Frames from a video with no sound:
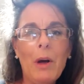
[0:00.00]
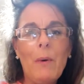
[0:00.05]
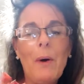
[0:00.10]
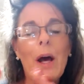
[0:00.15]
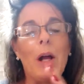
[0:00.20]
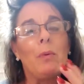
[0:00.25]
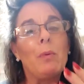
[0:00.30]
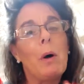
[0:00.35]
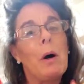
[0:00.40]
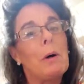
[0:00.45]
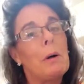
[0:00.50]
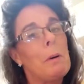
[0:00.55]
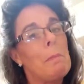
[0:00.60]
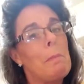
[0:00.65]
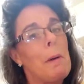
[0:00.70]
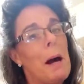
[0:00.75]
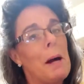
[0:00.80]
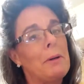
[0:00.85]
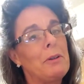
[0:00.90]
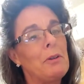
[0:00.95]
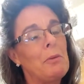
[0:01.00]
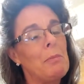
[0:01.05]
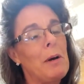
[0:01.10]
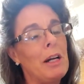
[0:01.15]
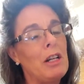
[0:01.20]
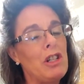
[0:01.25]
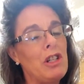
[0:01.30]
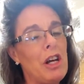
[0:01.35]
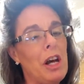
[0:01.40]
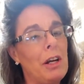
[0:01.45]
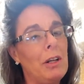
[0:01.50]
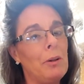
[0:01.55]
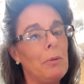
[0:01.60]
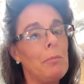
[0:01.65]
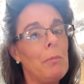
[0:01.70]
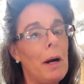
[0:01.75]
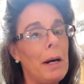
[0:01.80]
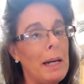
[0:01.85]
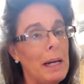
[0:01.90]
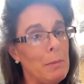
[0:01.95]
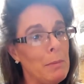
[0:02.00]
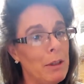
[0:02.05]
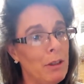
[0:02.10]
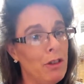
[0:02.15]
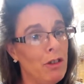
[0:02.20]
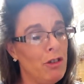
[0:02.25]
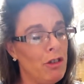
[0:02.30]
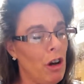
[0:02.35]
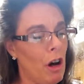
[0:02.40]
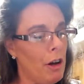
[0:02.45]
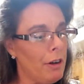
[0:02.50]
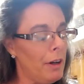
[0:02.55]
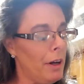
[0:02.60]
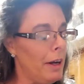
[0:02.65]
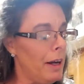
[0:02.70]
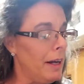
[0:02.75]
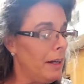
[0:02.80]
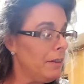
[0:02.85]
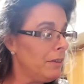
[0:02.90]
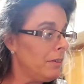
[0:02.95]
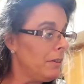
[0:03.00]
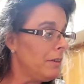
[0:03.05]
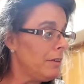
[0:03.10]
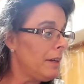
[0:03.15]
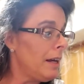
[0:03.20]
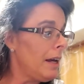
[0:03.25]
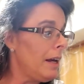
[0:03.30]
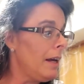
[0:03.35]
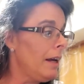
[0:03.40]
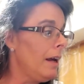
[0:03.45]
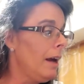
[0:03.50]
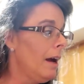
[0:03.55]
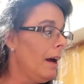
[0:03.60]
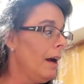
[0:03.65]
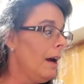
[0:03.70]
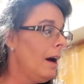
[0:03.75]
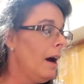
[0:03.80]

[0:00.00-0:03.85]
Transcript: and welcome back to my channel my name is Jana and today